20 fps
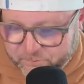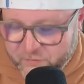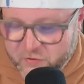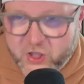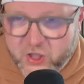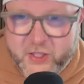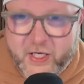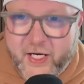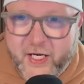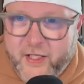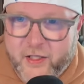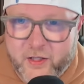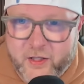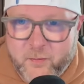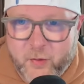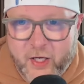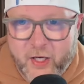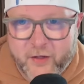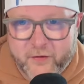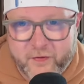genetically
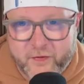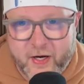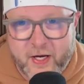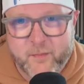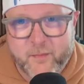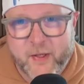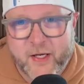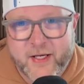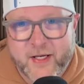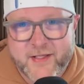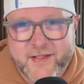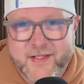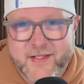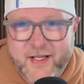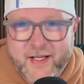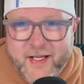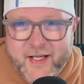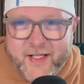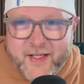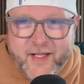modified mice,
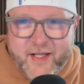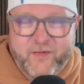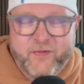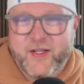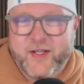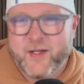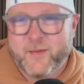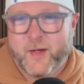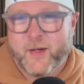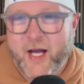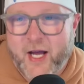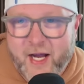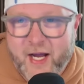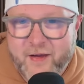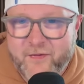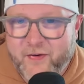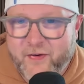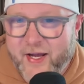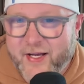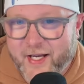they feed them a
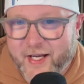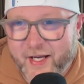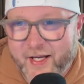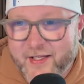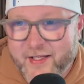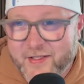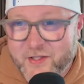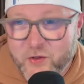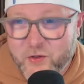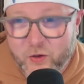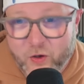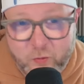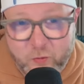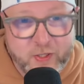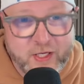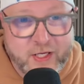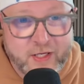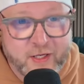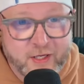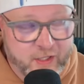high-fat diet to
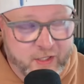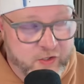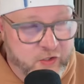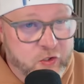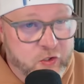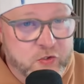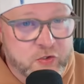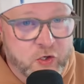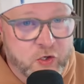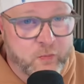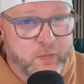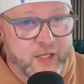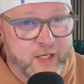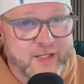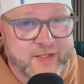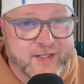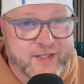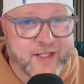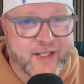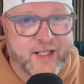ob- induce
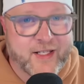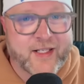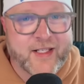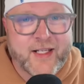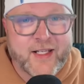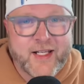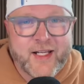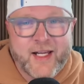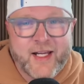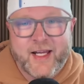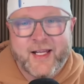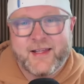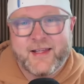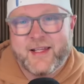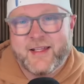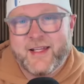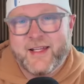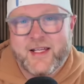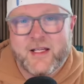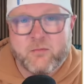obesity, and
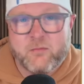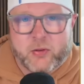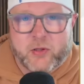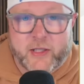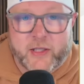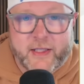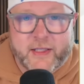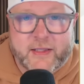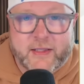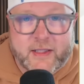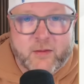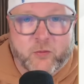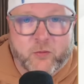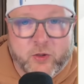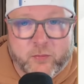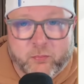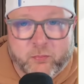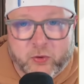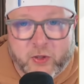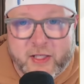then they implant them
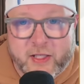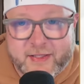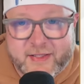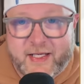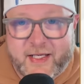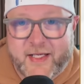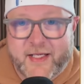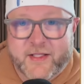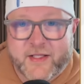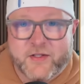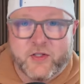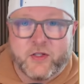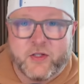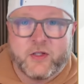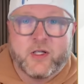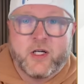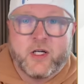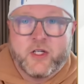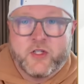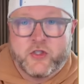with breast
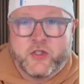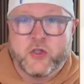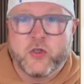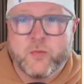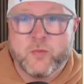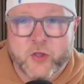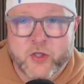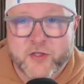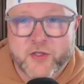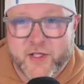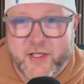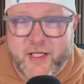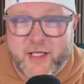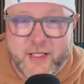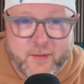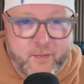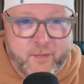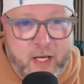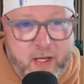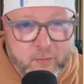cancer tumors in
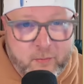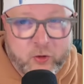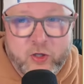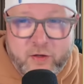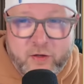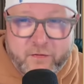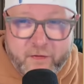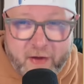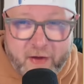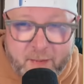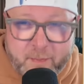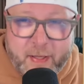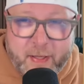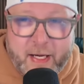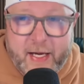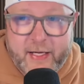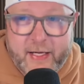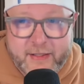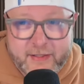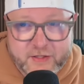the mammary fat
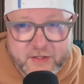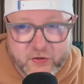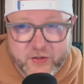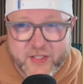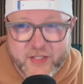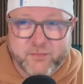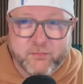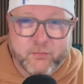pad. And so this